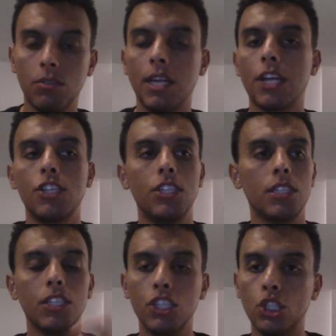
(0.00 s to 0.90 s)
You can actually
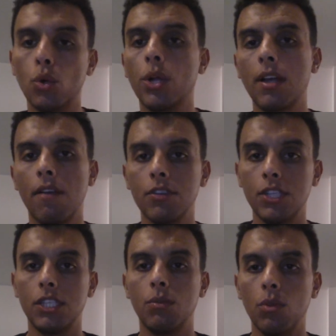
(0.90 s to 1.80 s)
just enjoy a
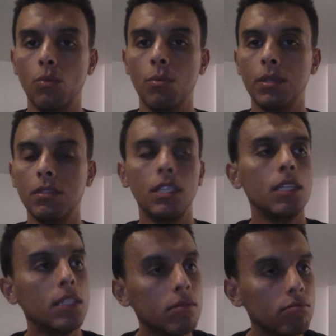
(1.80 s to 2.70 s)
conversation with a woman,
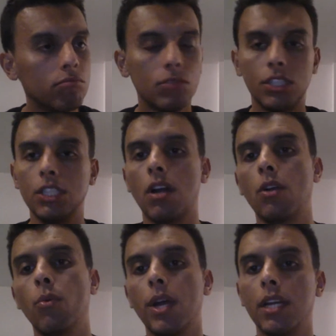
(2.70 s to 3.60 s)
see her on
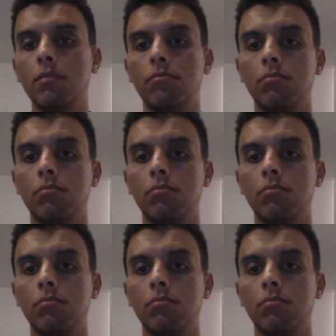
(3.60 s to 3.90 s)
her way.